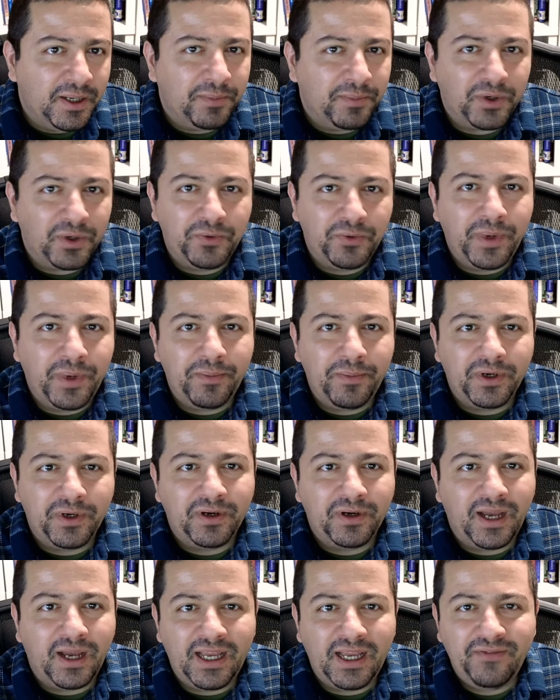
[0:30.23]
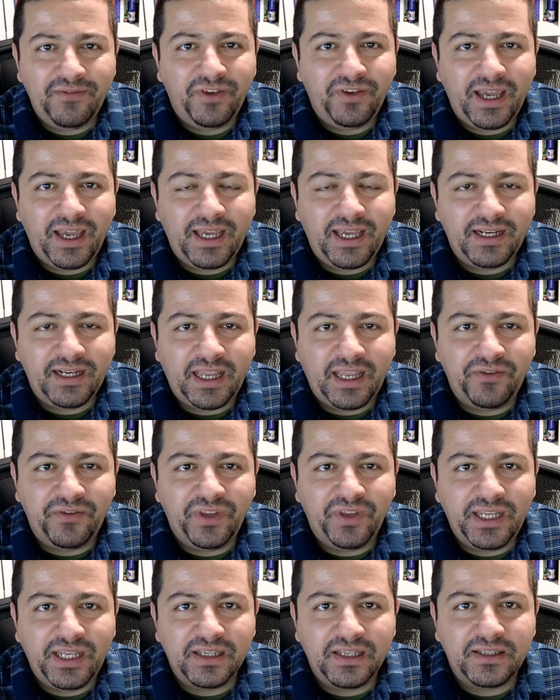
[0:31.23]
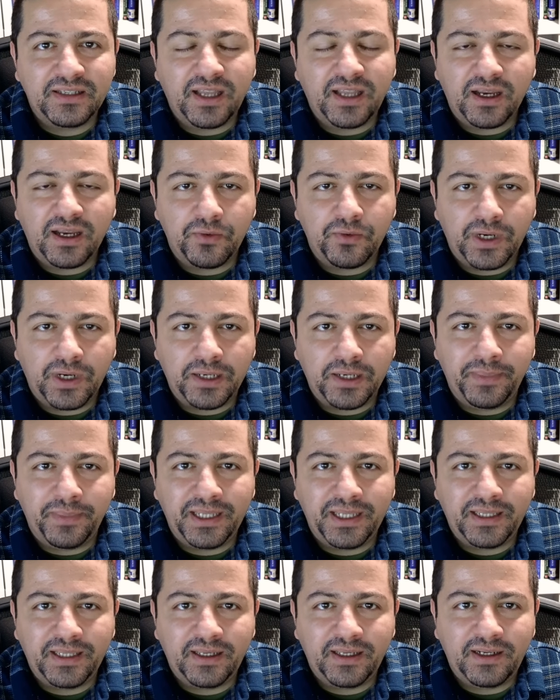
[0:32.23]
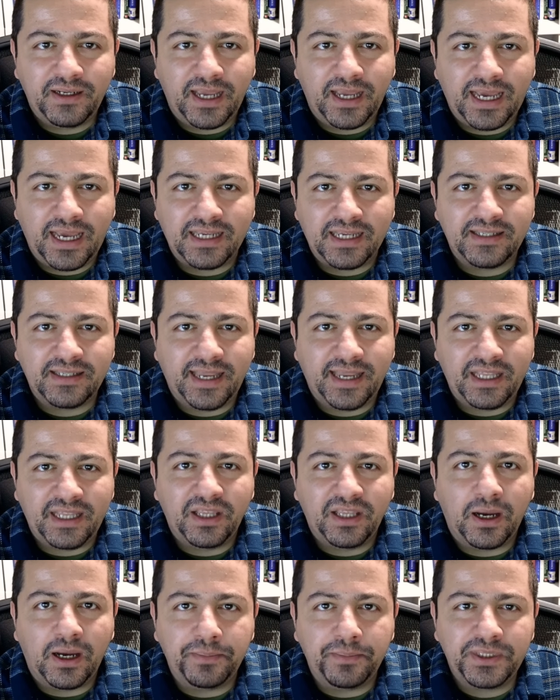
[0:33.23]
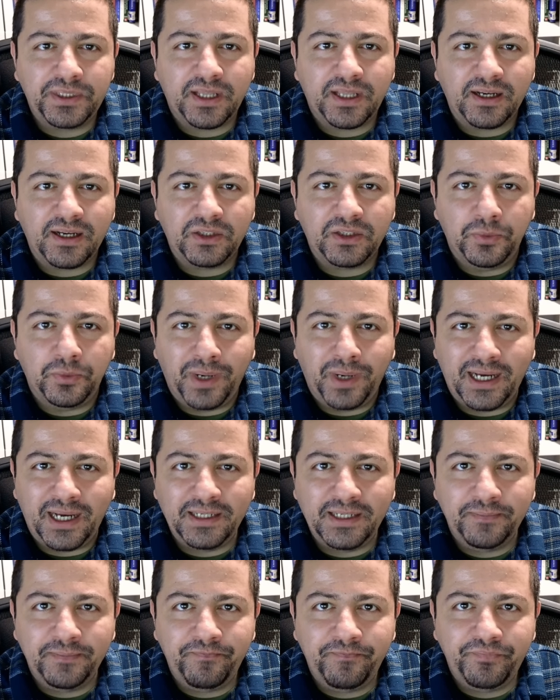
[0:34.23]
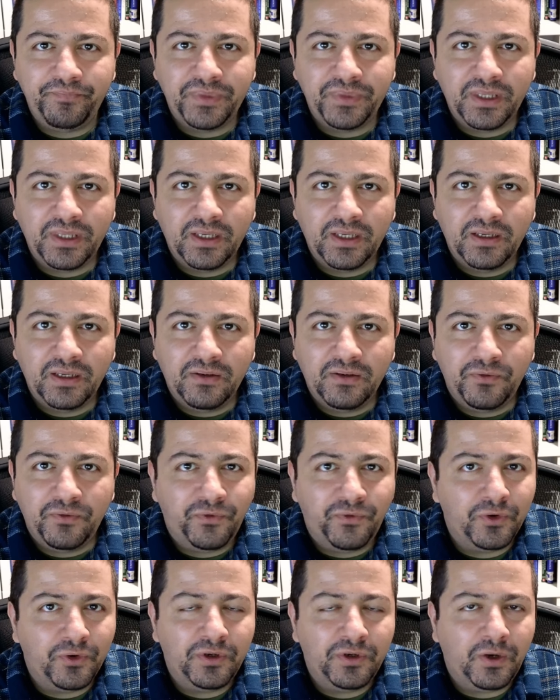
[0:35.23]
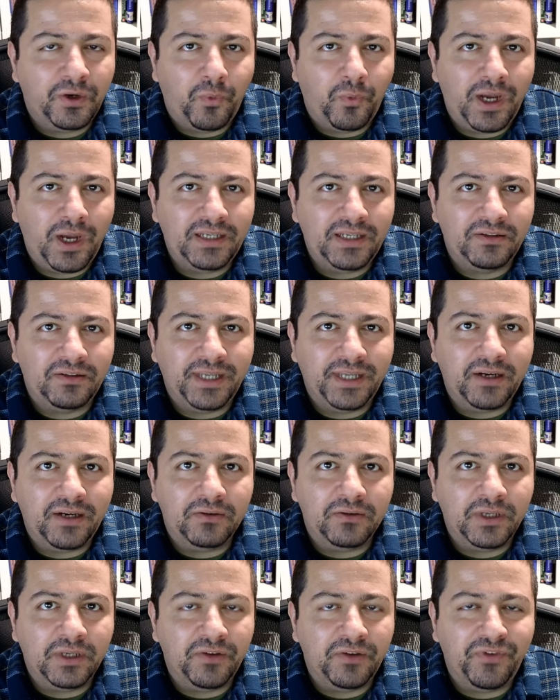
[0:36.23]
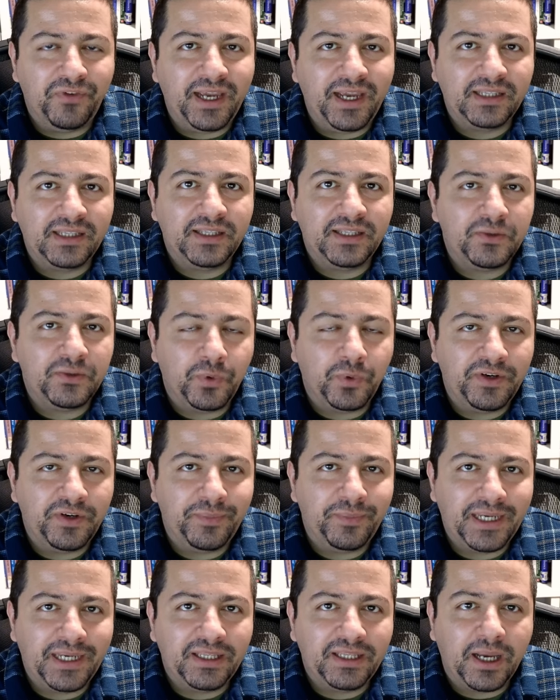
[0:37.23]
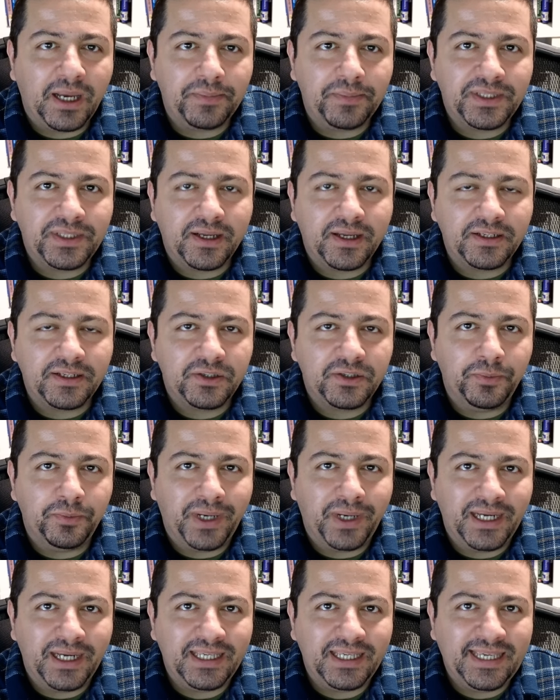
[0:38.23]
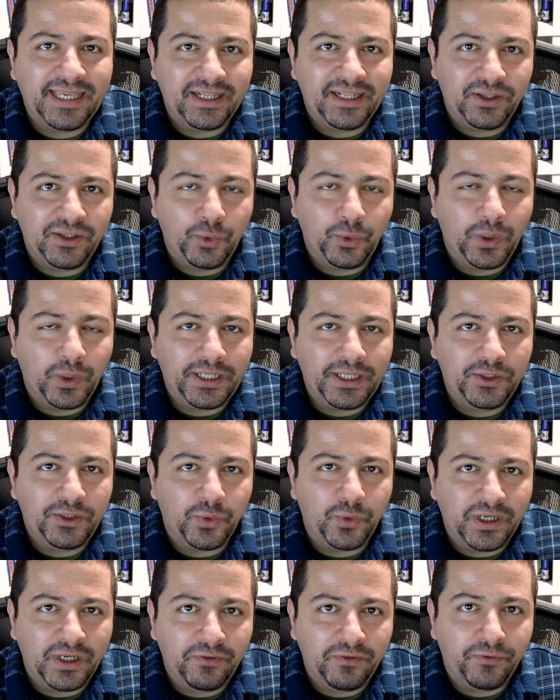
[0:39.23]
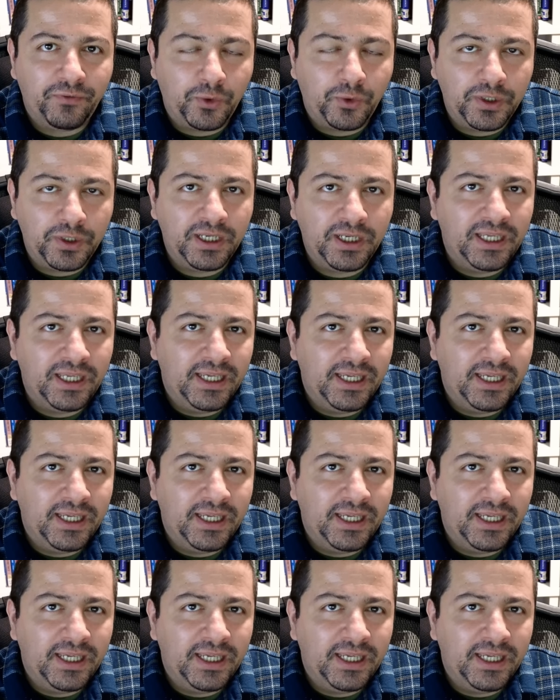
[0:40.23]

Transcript: But remember, I've had NVIDIA stock recommended as a top stock to buy for a while now. In fact, it's one of my top stocks to buy in 2024.